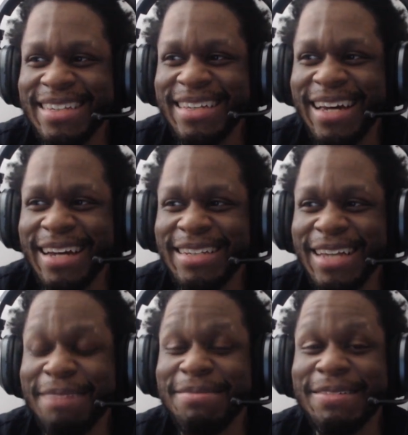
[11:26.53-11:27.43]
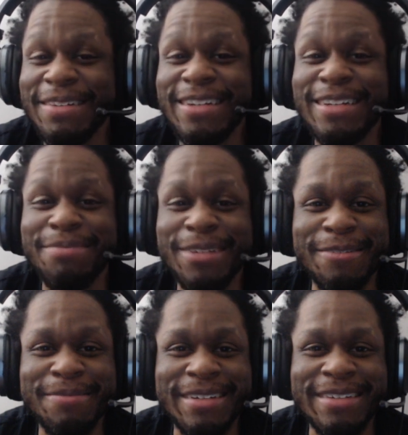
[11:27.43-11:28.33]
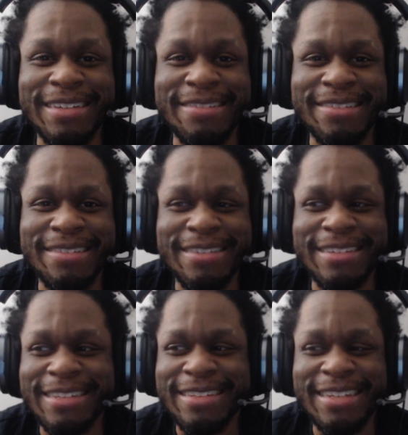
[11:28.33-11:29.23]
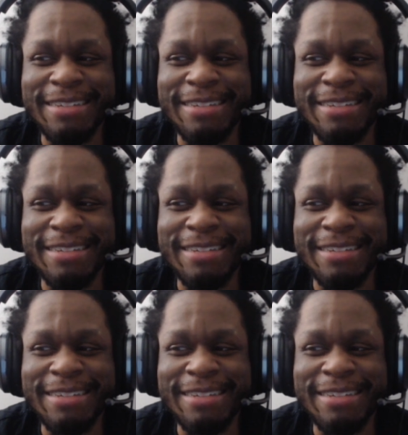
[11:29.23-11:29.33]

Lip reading: I'm definitely taking a break from Baldur's Gate 3 though, dude.